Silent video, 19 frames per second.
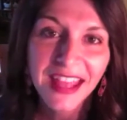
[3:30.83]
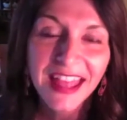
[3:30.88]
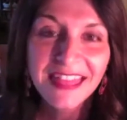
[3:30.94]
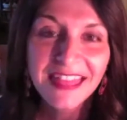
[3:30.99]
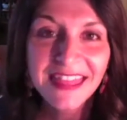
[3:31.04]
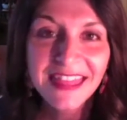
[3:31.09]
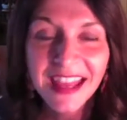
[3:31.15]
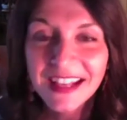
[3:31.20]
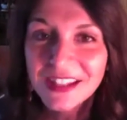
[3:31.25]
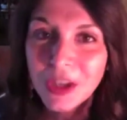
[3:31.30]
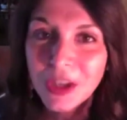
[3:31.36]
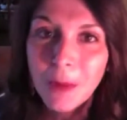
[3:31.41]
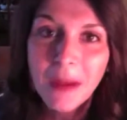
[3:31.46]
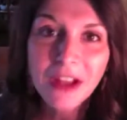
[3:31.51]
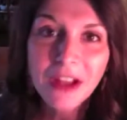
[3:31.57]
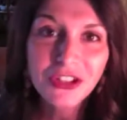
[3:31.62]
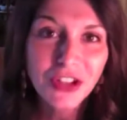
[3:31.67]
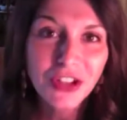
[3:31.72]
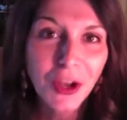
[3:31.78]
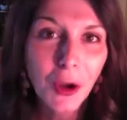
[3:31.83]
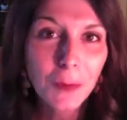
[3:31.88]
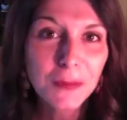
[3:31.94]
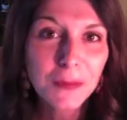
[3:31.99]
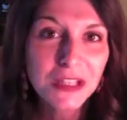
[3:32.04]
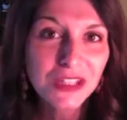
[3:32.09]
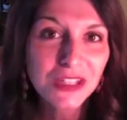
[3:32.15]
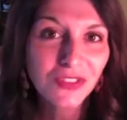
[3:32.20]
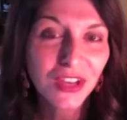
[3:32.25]
Thanks so much, and I hope
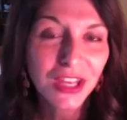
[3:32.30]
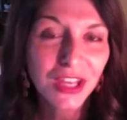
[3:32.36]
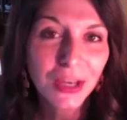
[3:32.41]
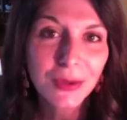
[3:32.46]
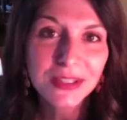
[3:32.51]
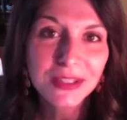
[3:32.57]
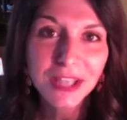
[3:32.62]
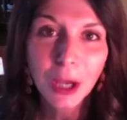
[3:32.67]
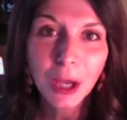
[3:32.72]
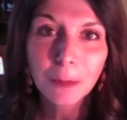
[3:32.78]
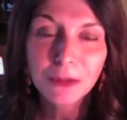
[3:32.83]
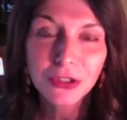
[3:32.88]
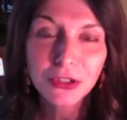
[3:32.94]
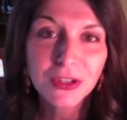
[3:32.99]
this video has helped you to